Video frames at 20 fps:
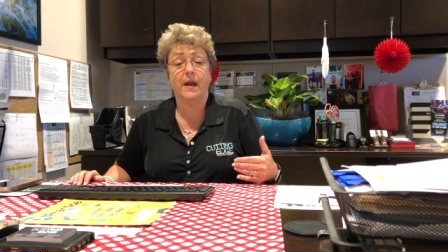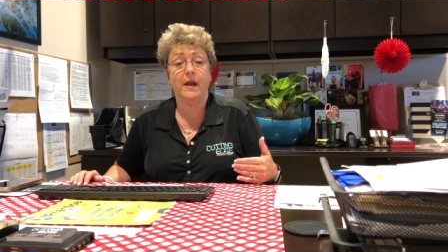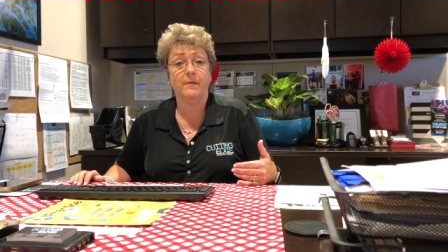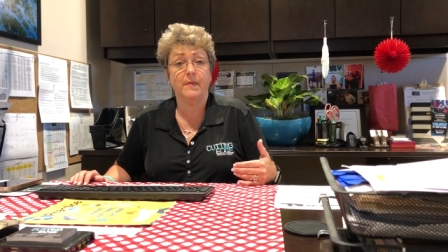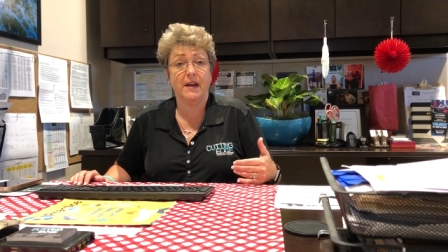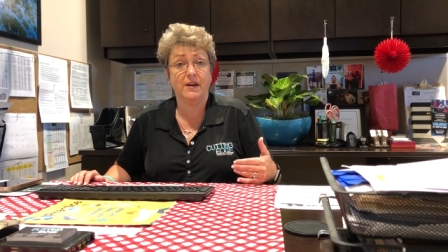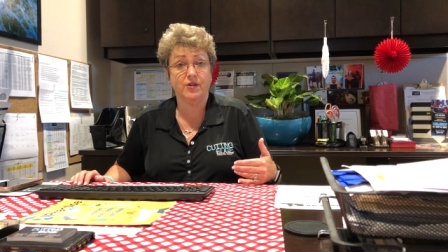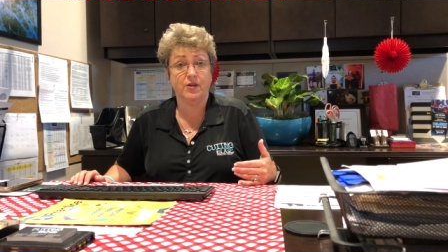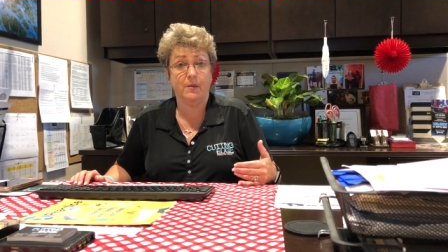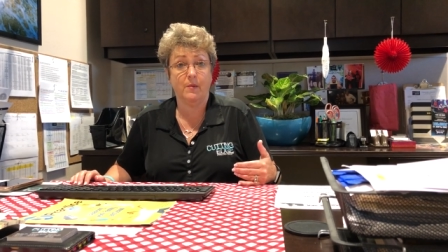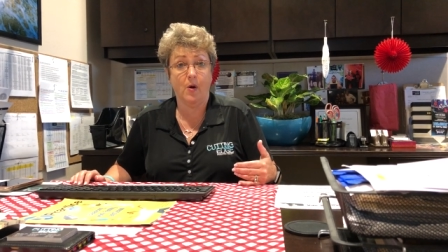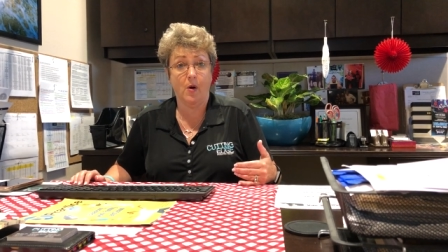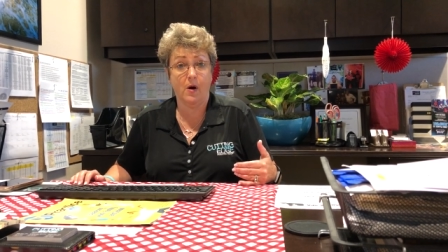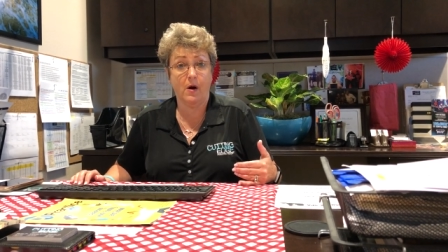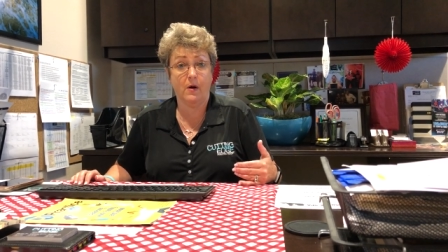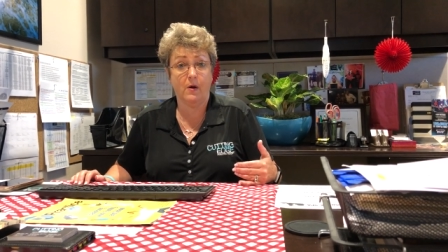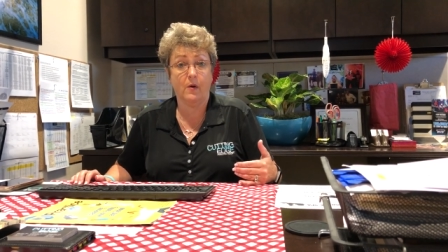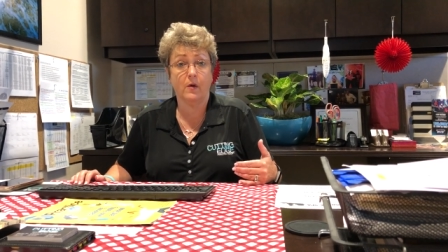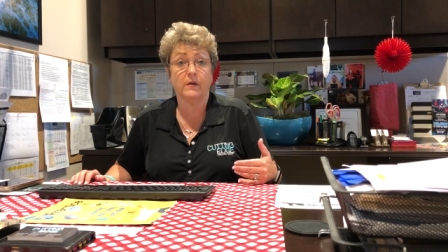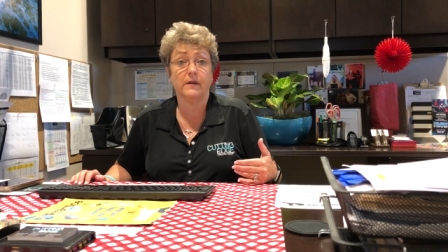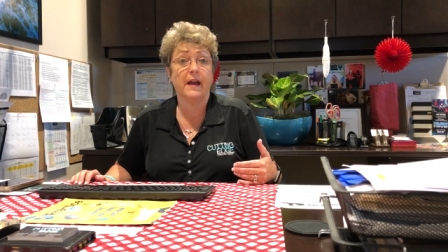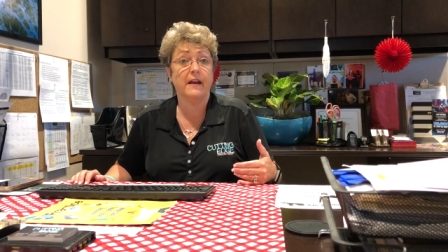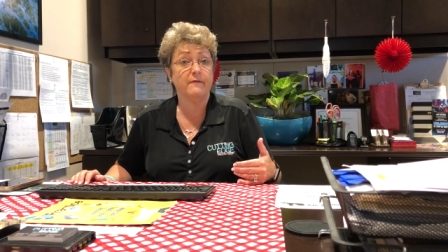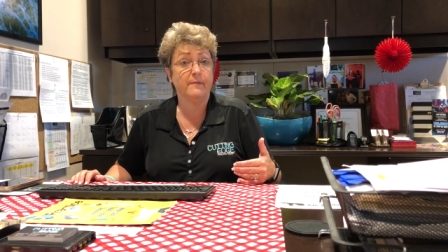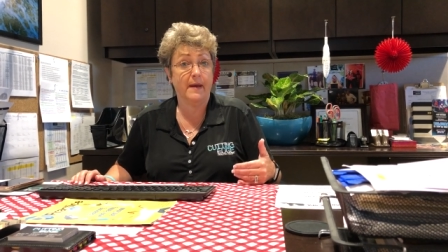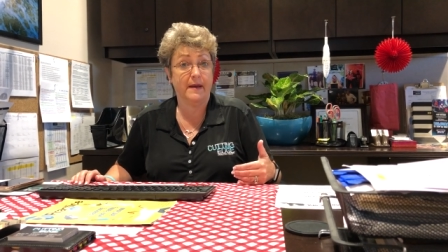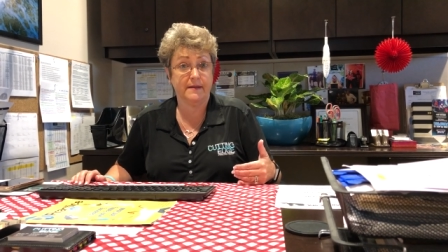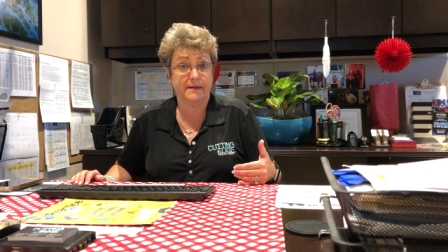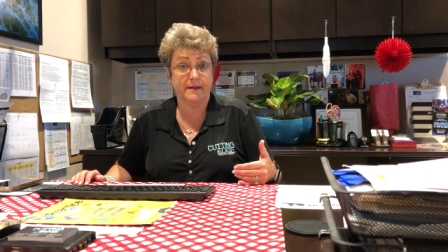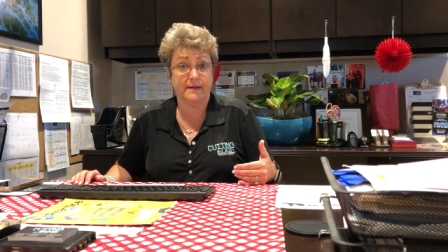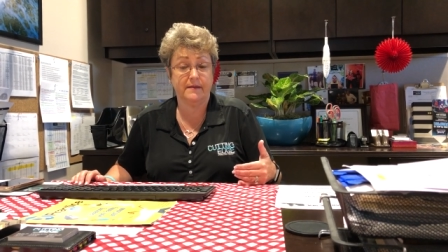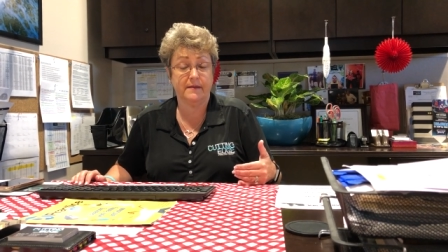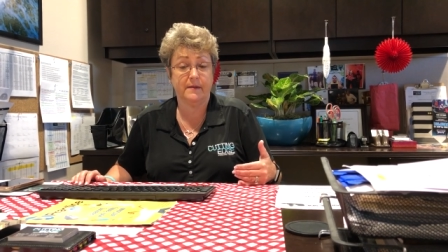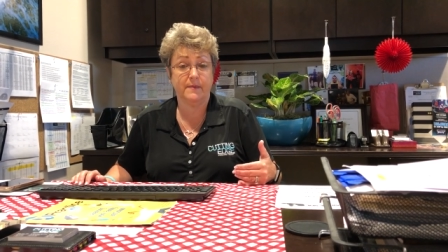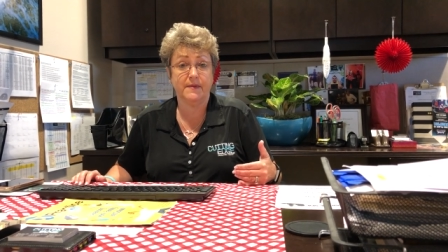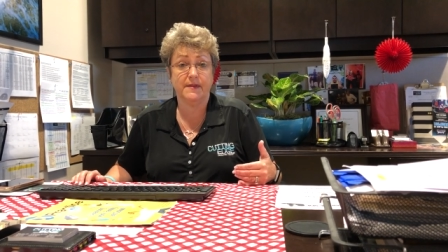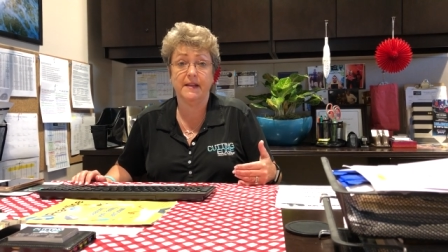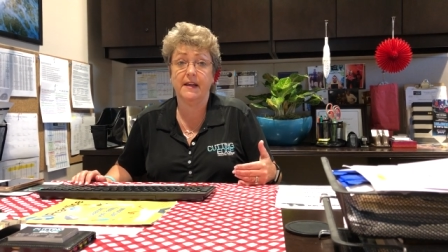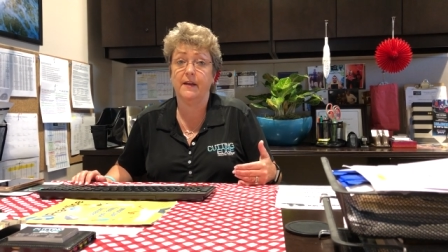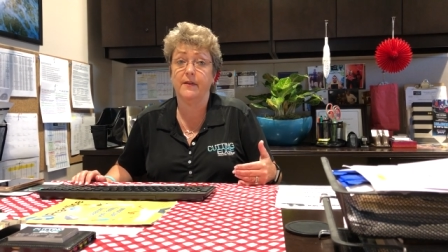MHMR or LifePath
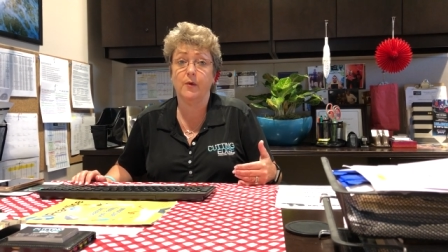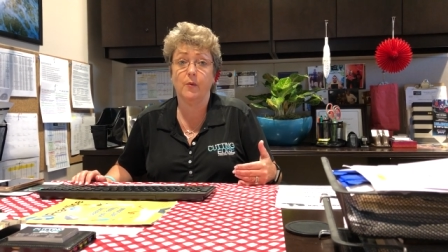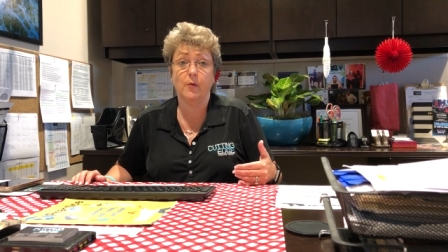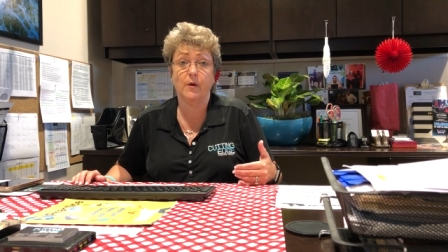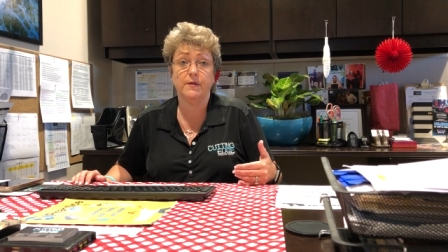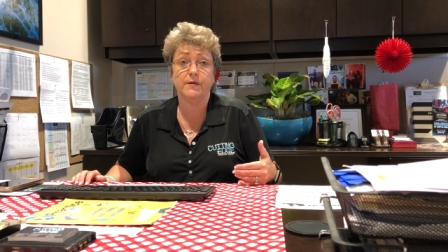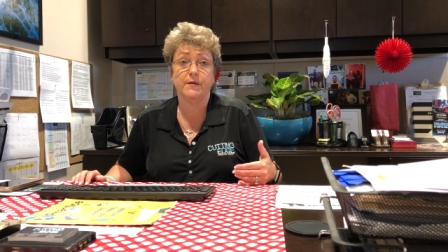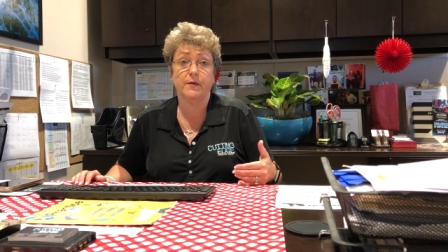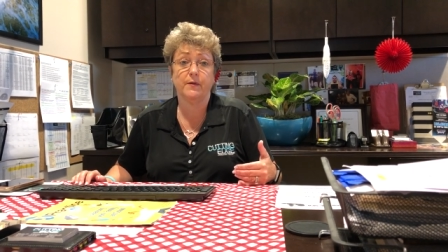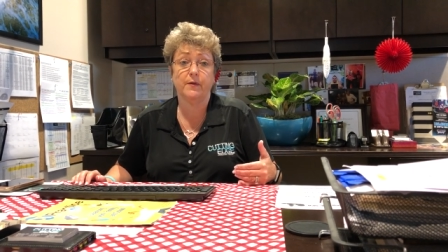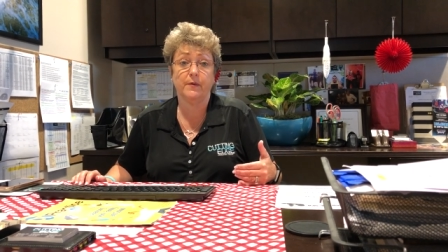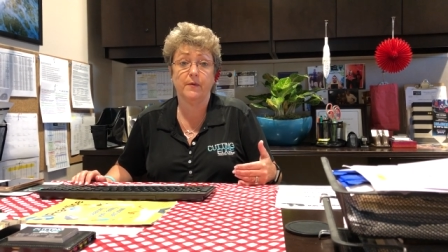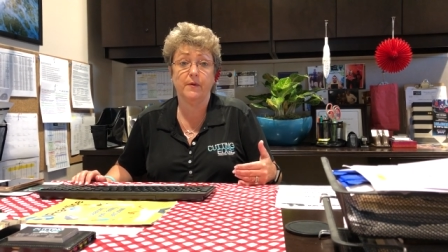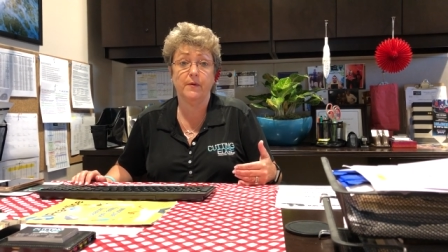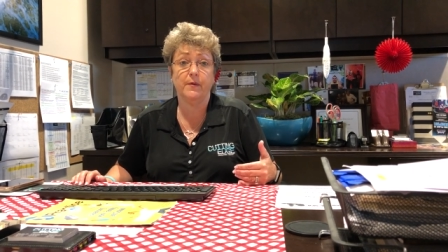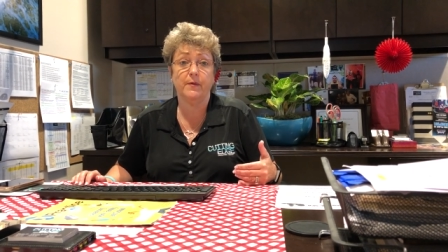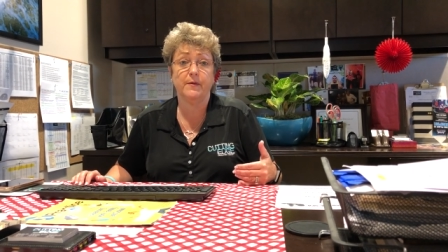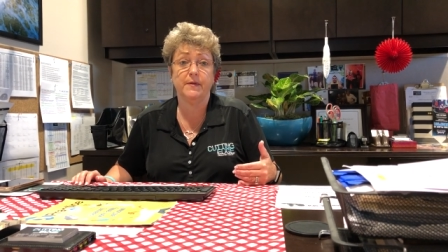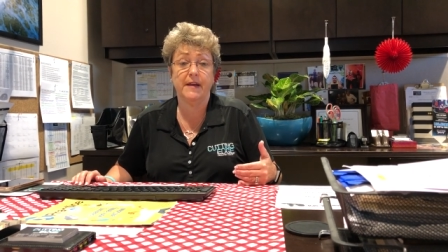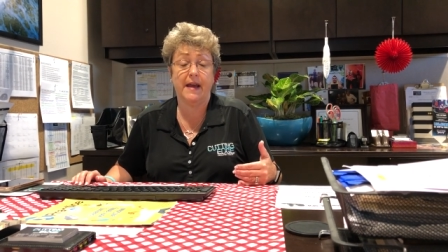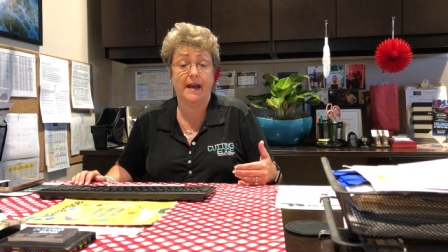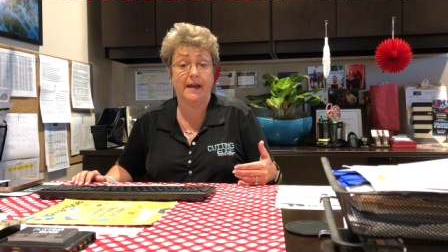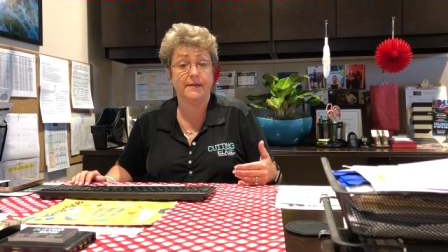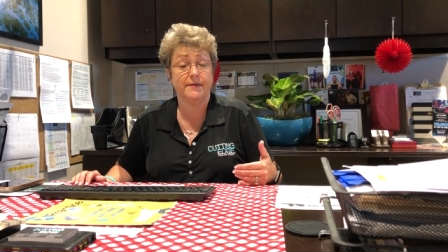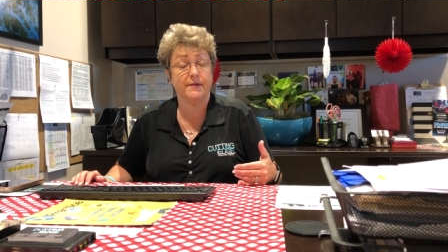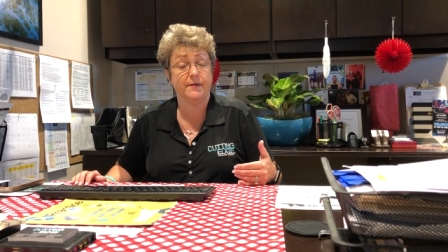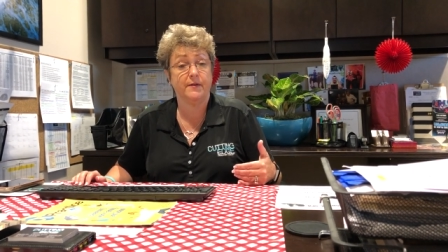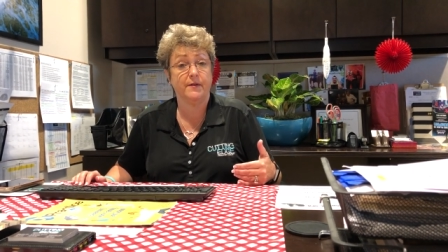Systems. The other ones are through DADS